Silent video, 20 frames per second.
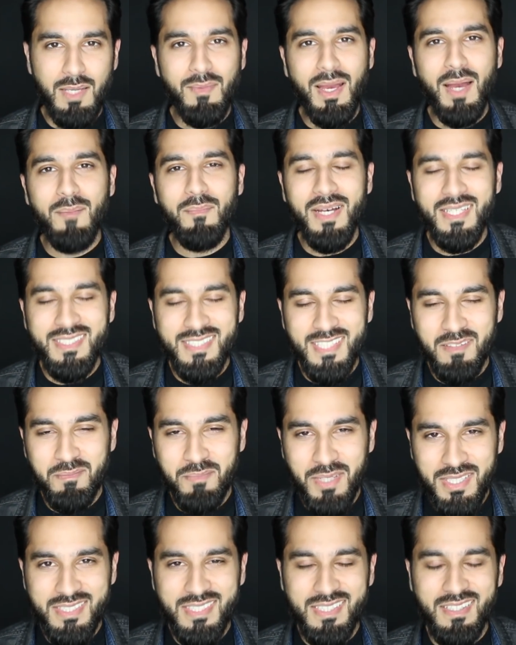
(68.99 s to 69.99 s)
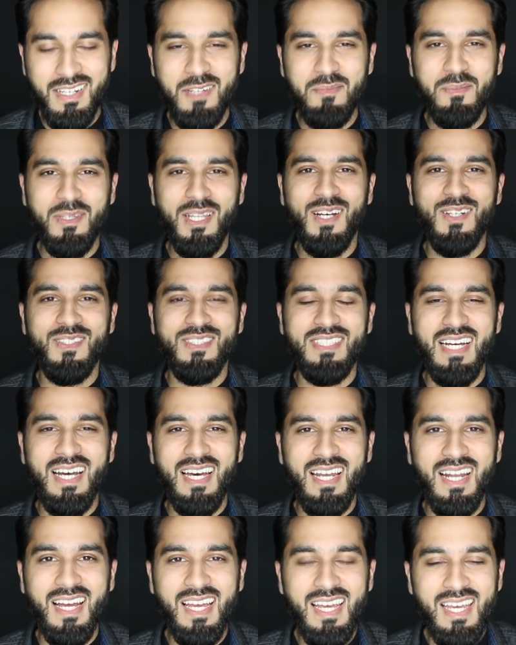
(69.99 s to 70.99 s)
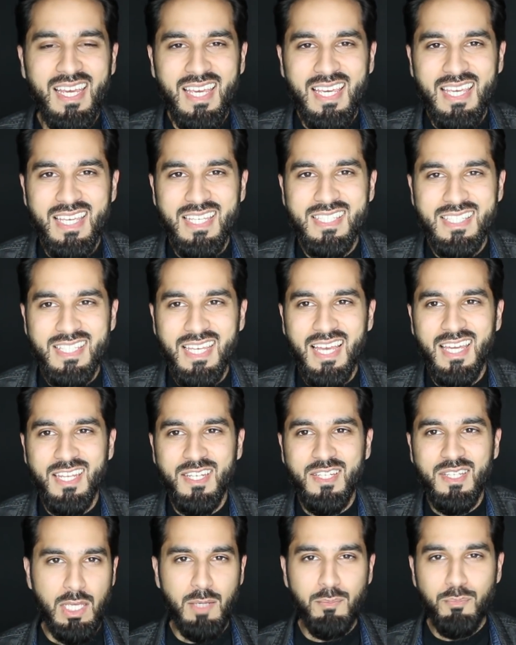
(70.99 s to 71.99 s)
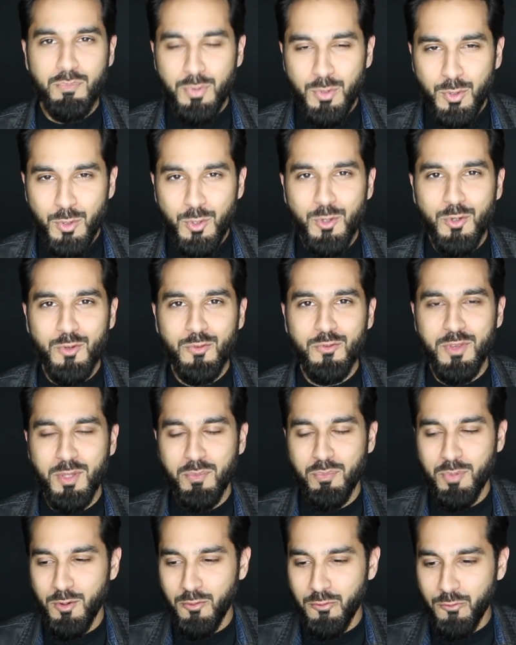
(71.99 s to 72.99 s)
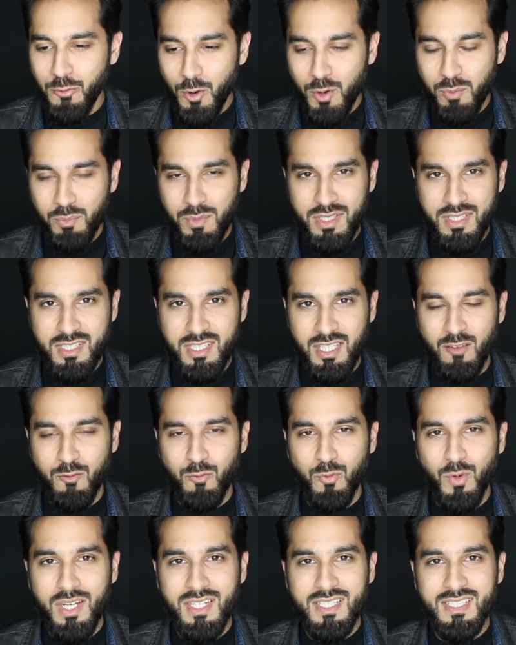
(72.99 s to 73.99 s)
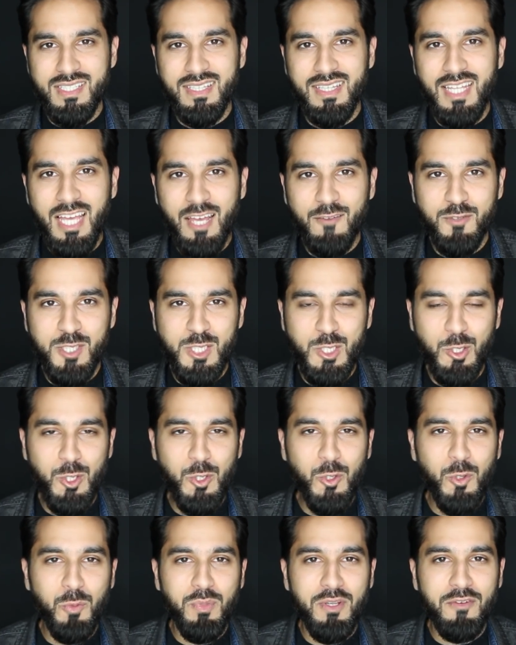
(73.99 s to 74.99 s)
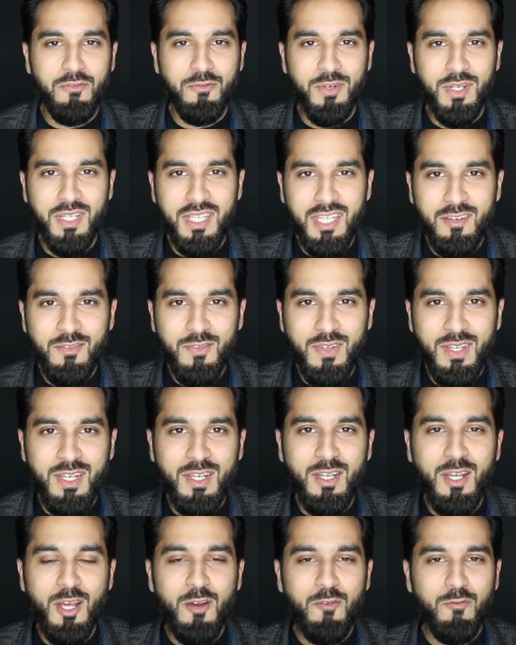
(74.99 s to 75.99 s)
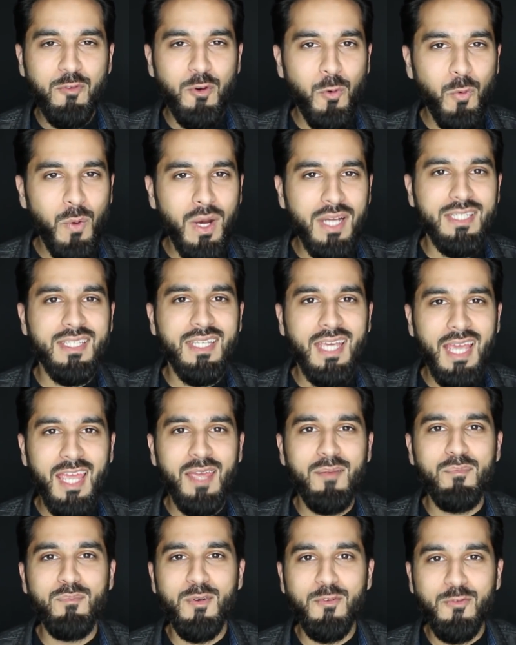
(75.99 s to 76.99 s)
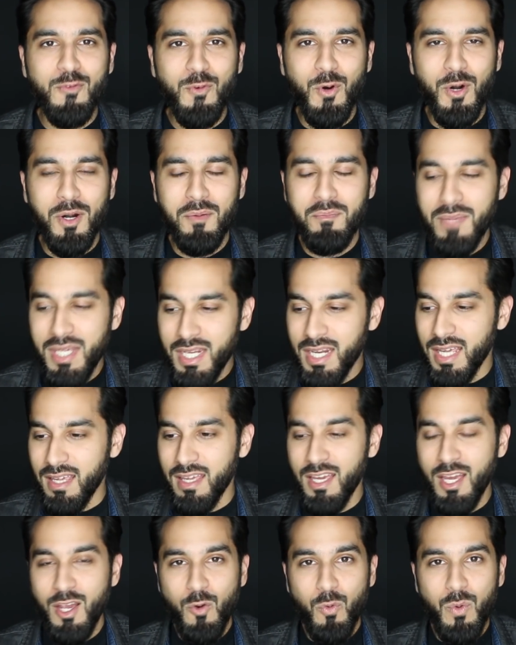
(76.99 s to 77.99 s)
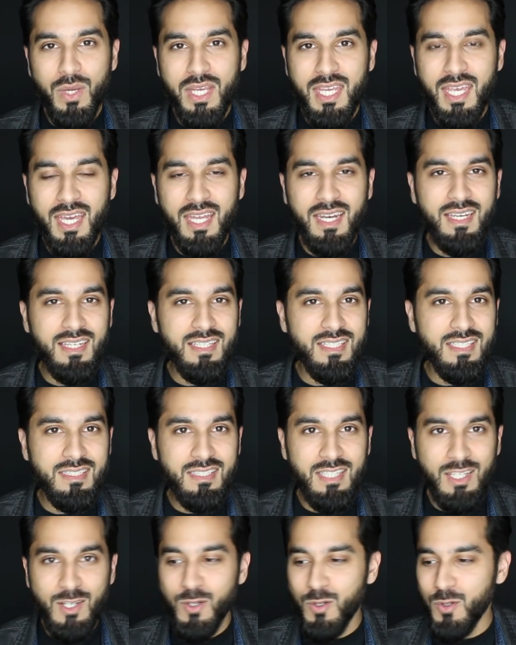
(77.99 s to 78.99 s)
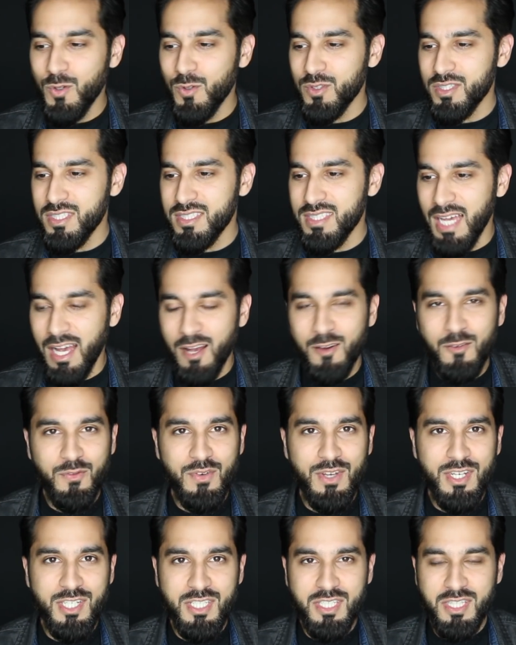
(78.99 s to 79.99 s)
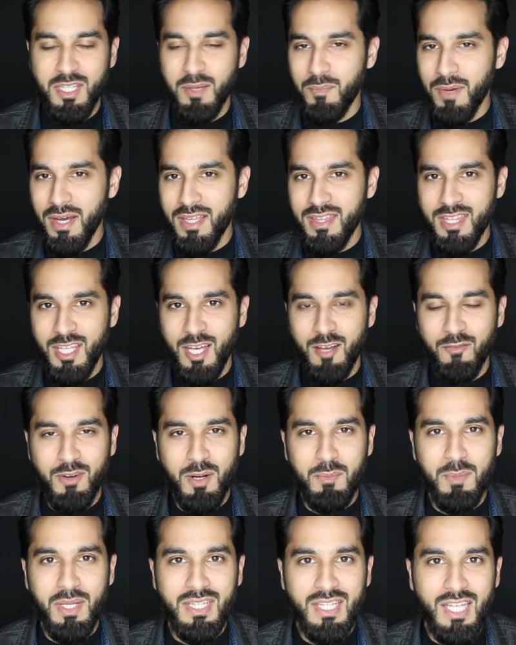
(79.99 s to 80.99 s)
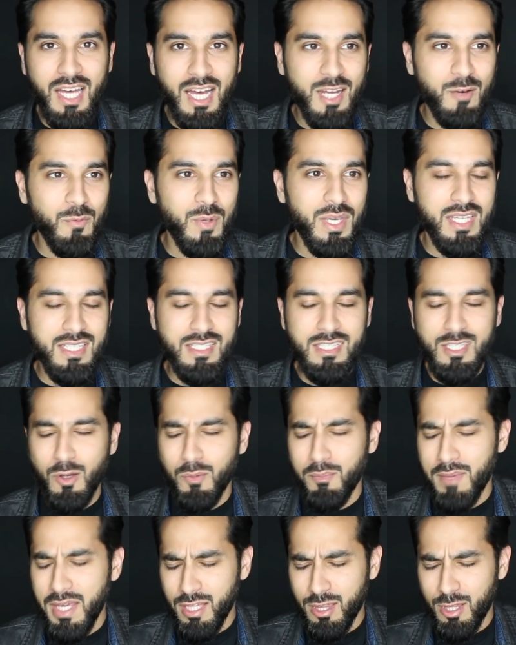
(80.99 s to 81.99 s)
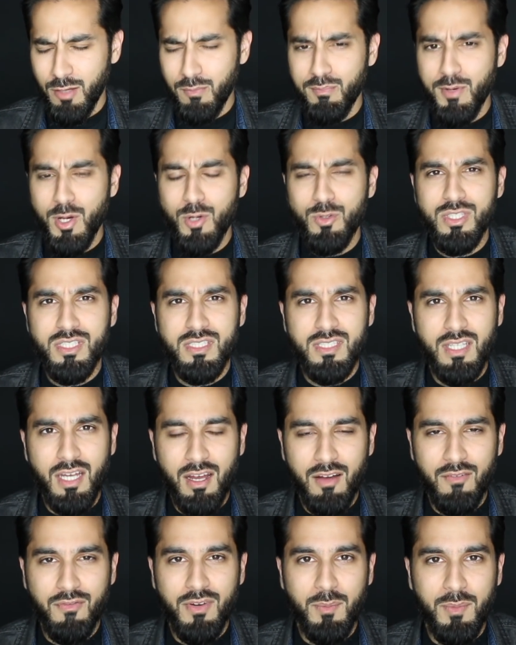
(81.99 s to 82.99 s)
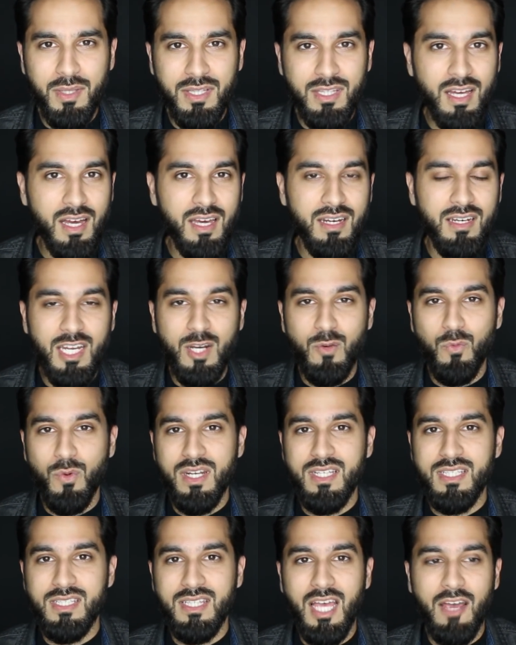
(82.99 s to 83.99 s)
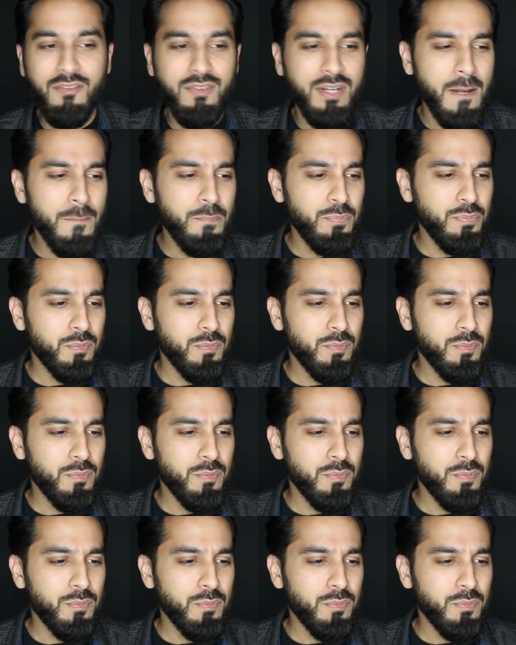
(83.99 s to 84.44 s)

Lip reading: Imam Hasan al-Basri rahimahullah ta'ala, he said, improve the performance of what is left so you'll be forgiven for what came before. Meaning, we can still salvage the month of Ramadan, we can still make the most of Ramadan in what is left.